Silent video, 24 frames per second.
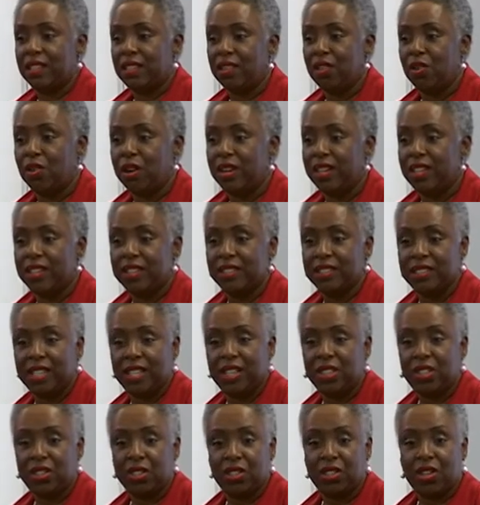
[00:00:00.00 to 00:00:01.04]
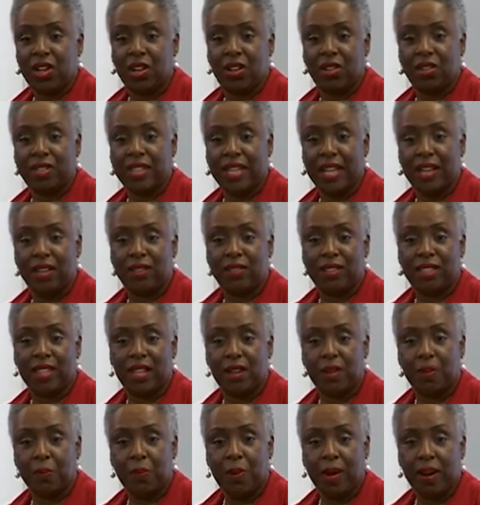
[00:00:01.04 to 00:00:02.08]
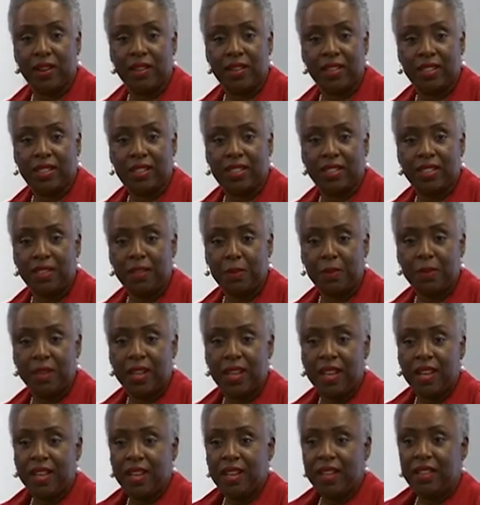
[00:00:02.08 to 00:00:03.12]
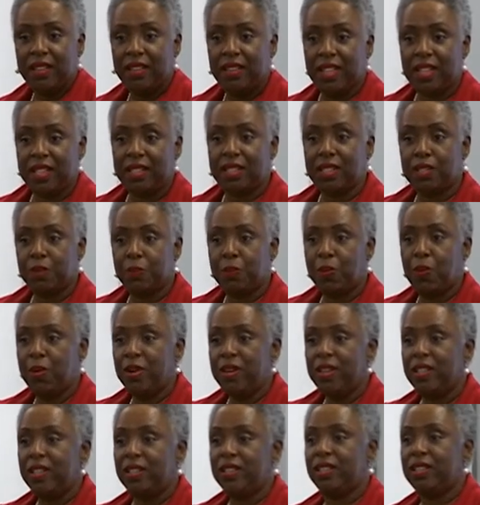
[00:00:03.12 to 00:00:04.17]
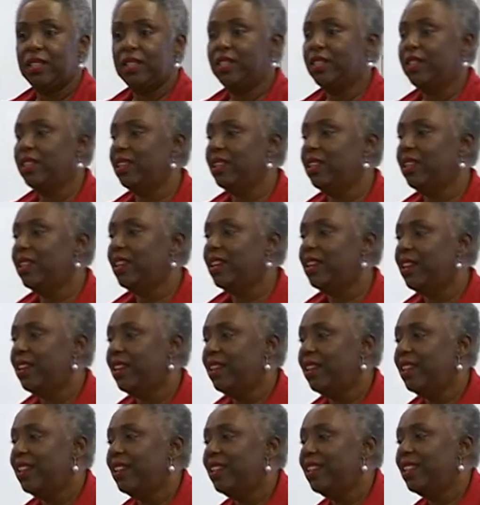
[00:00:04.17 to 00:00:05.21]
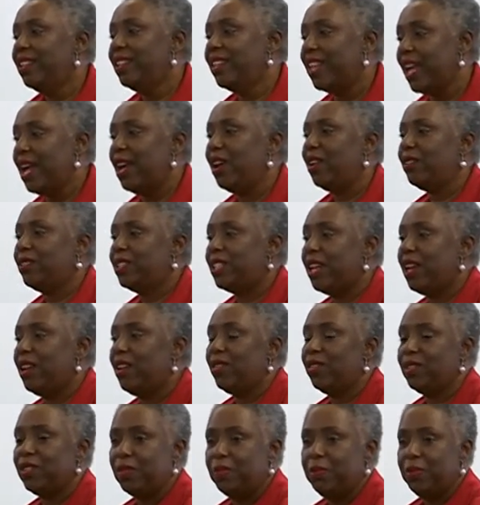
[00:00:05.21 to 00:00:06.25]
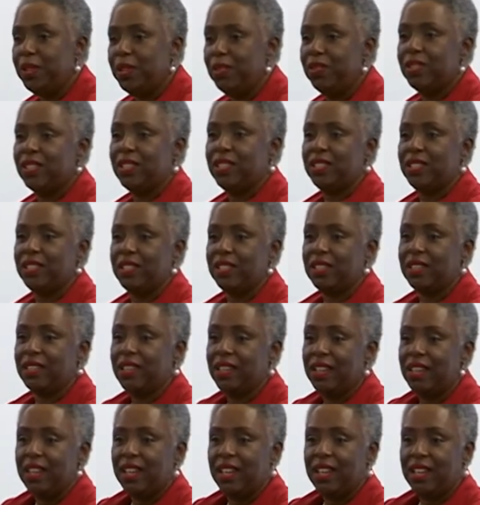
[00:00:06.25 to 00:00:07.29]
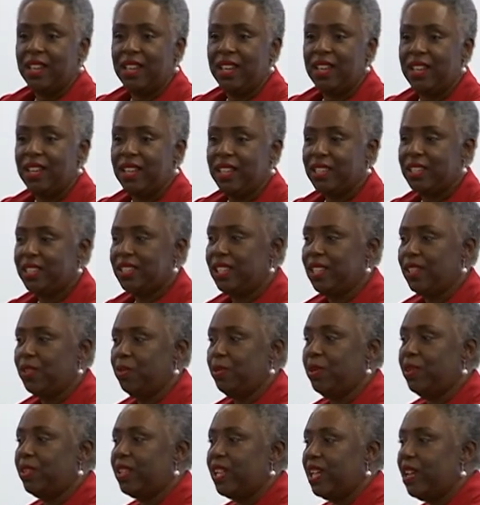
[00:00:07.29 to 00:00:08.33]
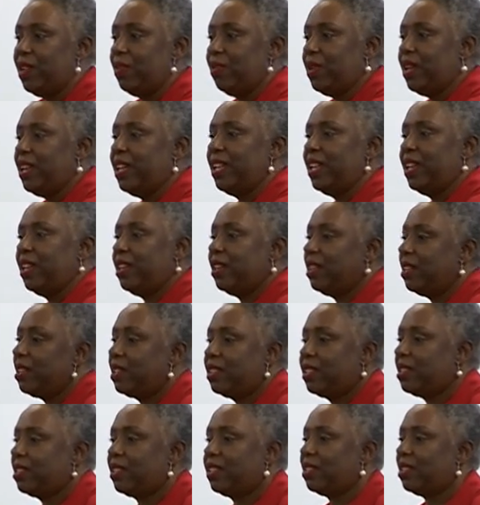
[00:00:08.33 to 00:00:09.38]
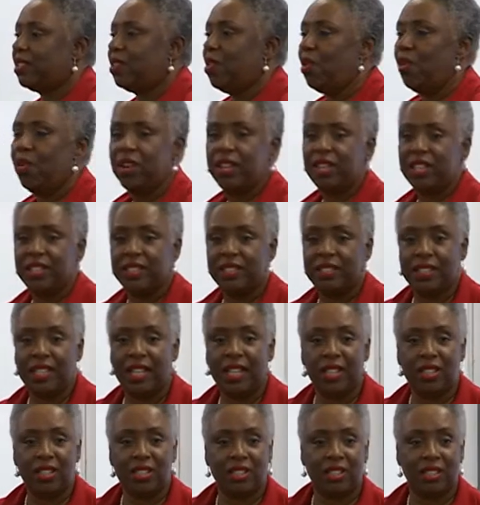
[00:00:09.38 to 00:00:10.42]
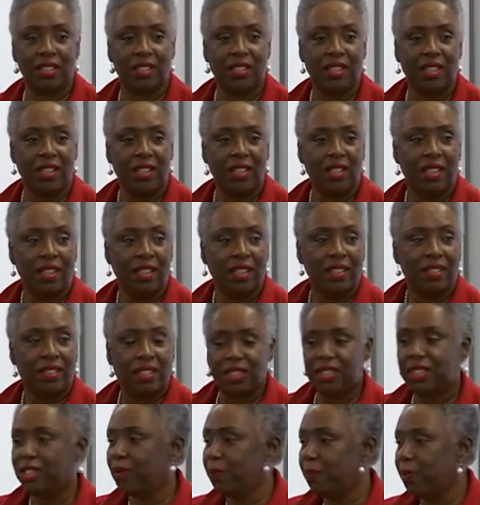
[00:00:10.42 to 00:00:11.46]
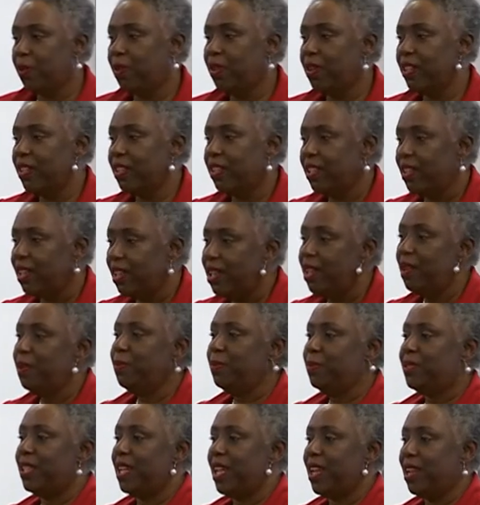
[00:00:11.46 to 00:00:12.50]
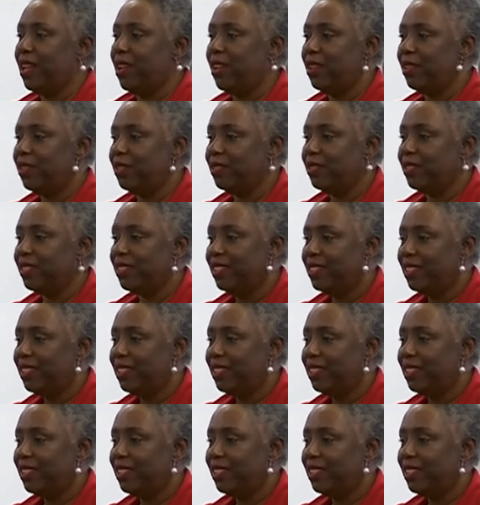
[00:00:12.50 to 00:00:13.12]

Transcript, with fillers: organization called Downtown Partnership that supported the downtown community. And he said, Well, can we get an organization to support uptown